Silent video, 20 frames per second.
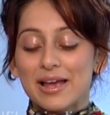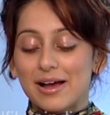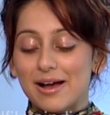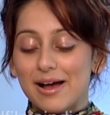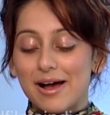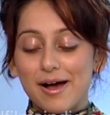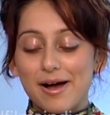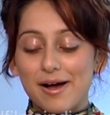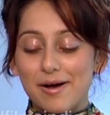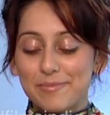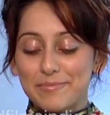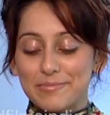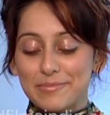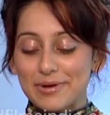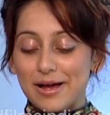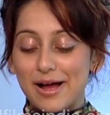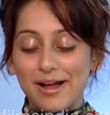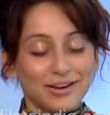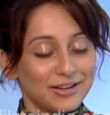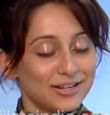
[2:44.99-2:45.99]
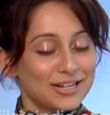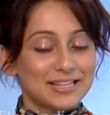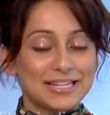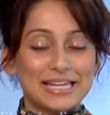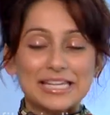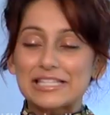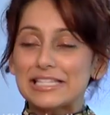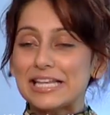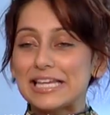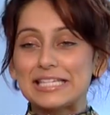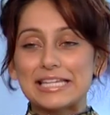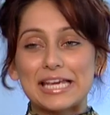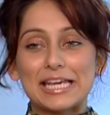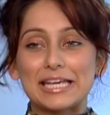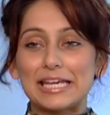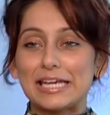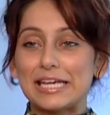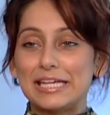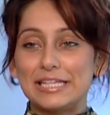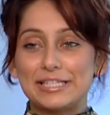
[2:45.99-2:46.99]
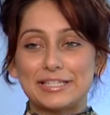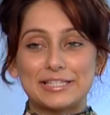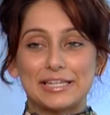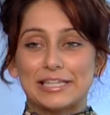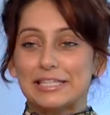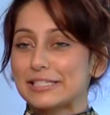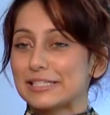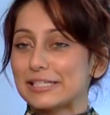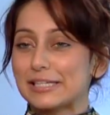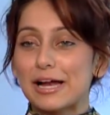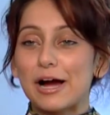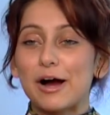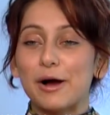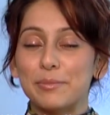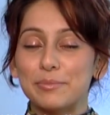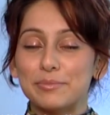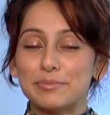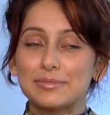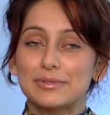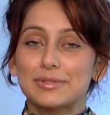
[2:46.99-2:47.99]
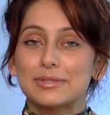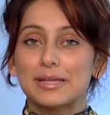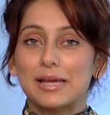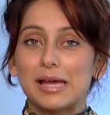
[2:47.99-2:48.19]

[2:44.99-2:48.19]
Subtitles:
I guess I take each day as it comes,